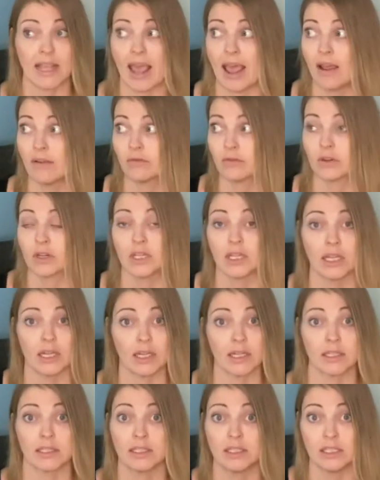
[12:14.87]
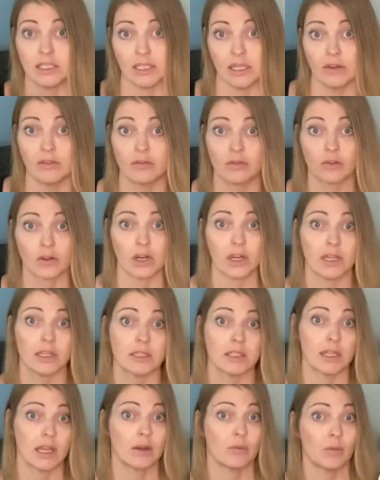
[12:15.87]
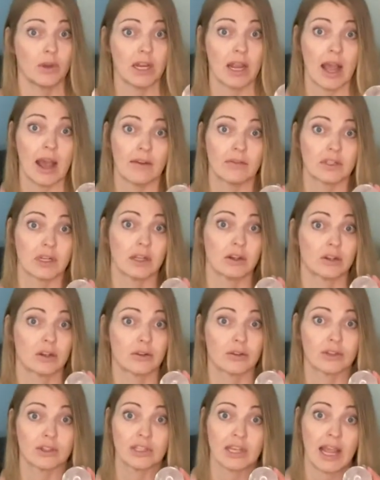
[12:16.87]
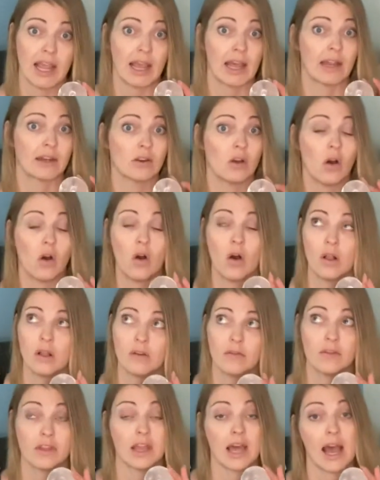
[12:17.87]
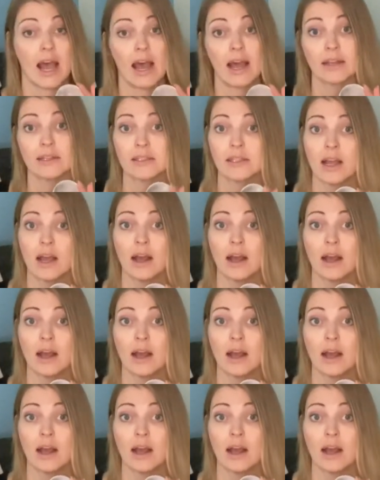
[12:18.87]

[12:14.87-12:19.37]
Everything is different, and we have to understand all of that